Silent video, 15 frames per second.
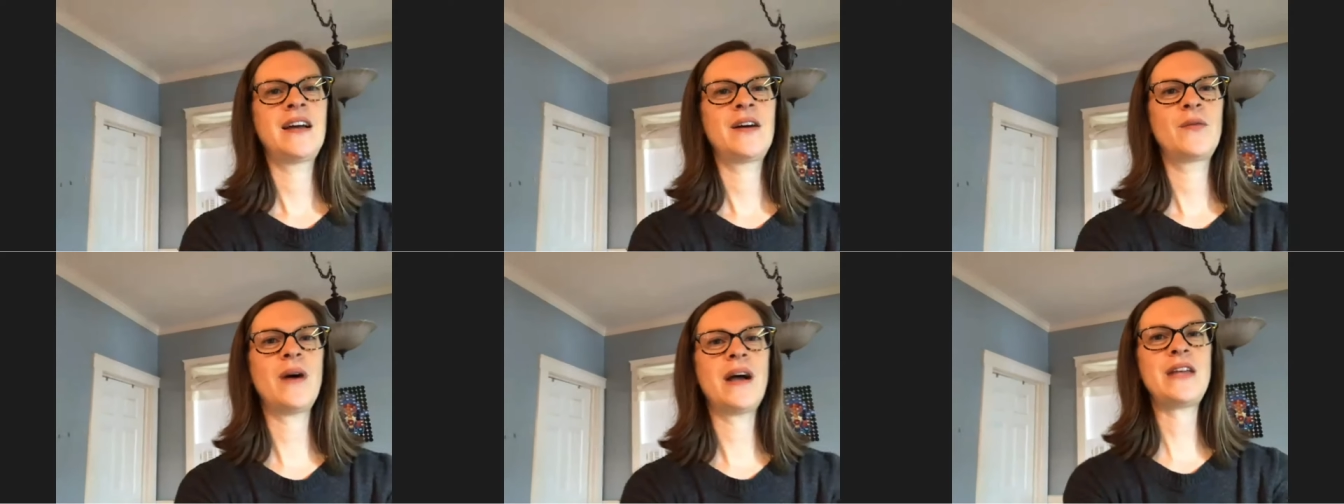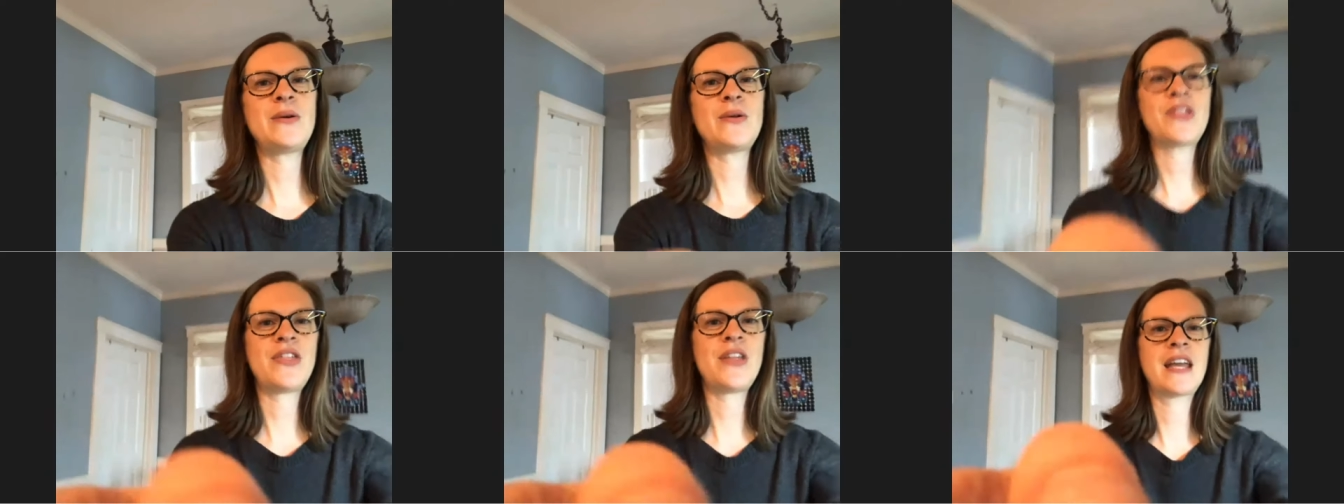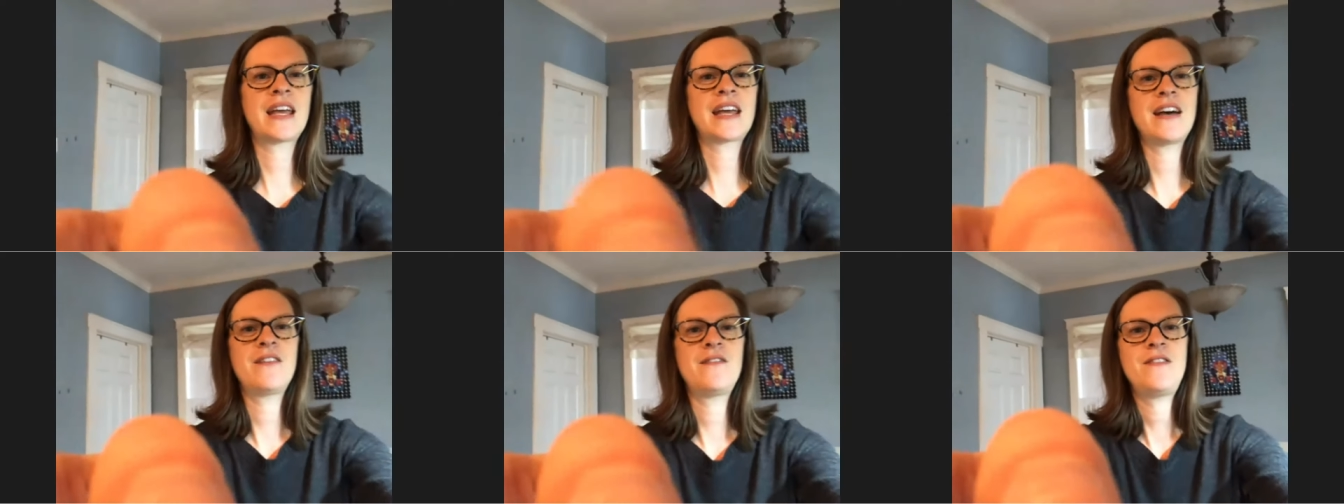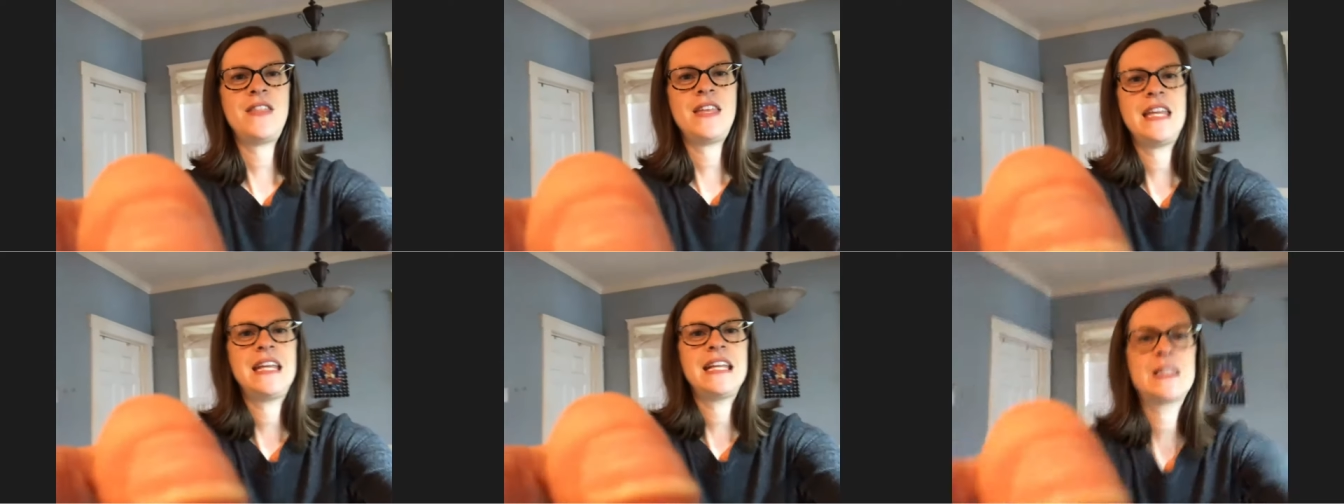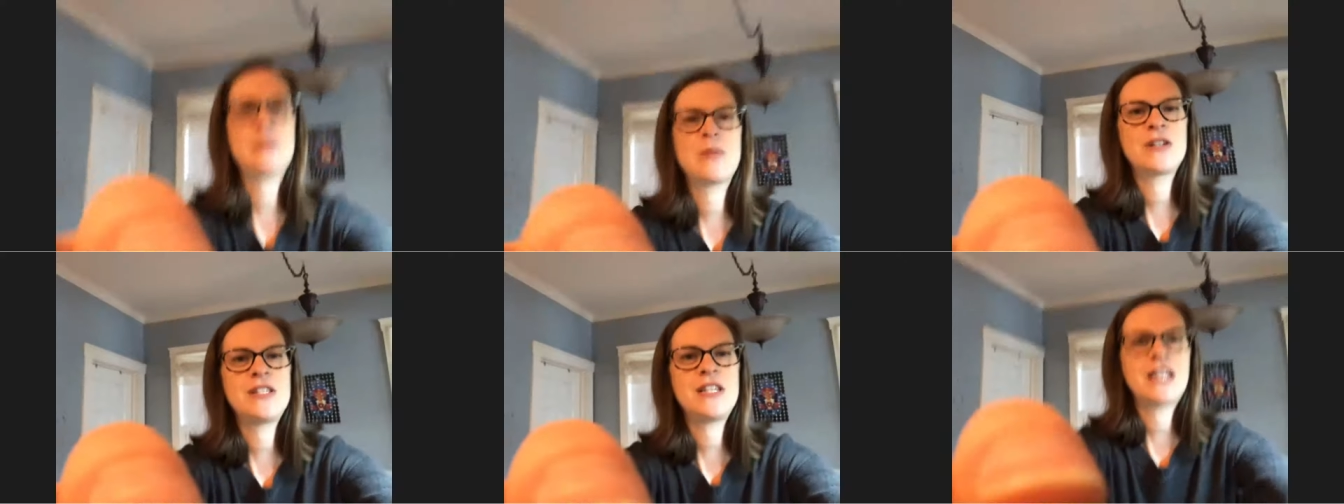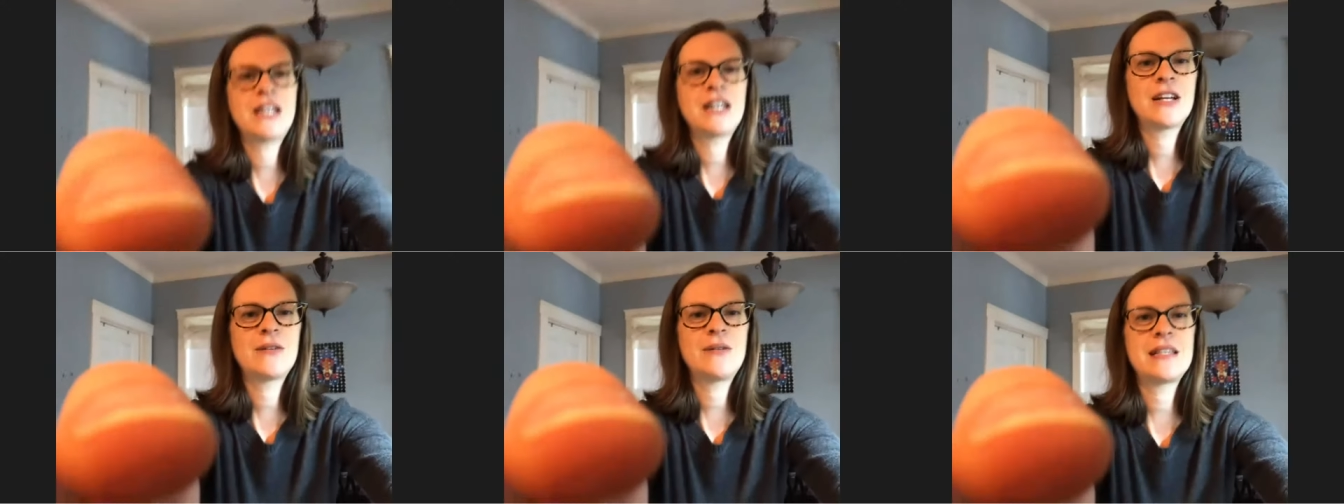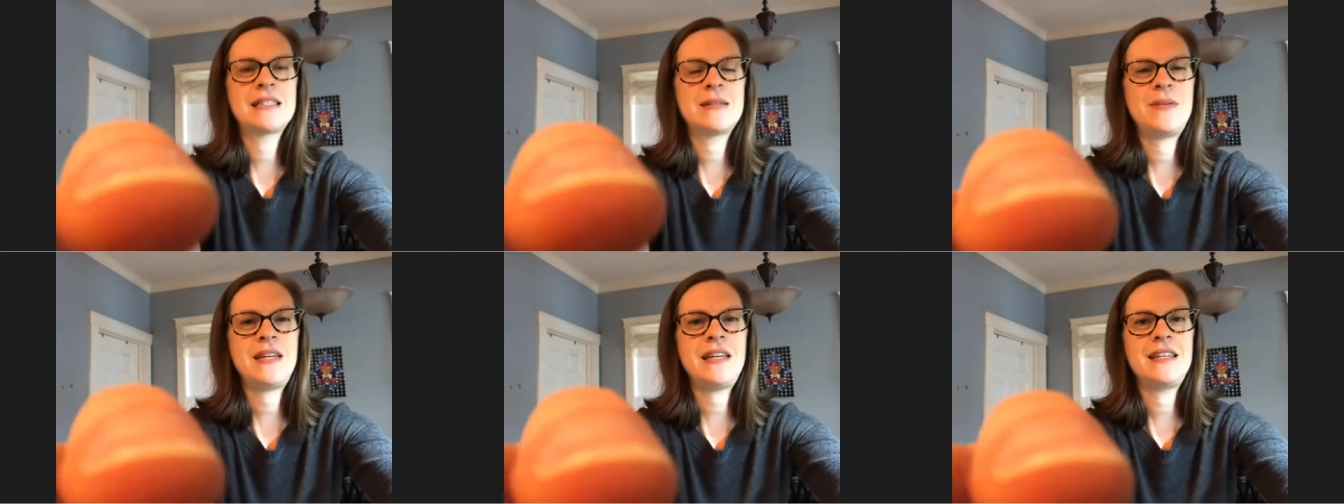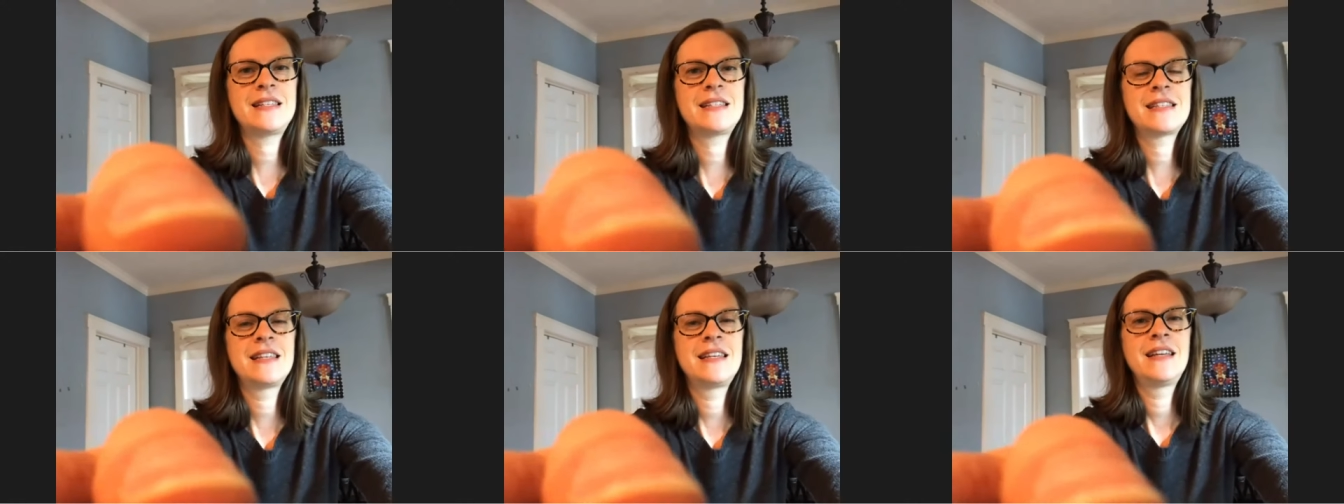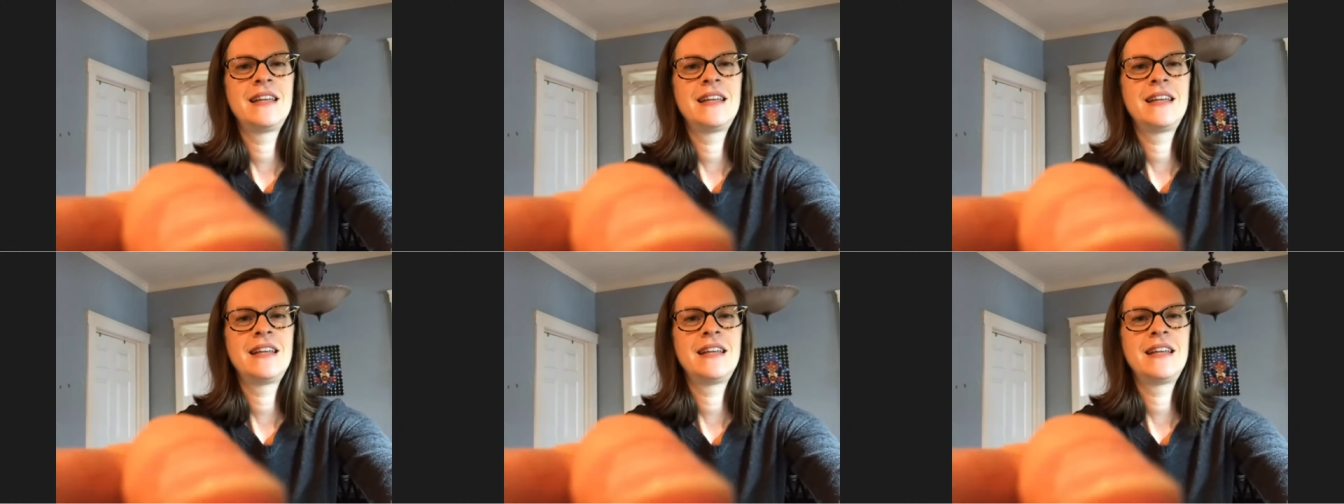what you think of these particular recipes.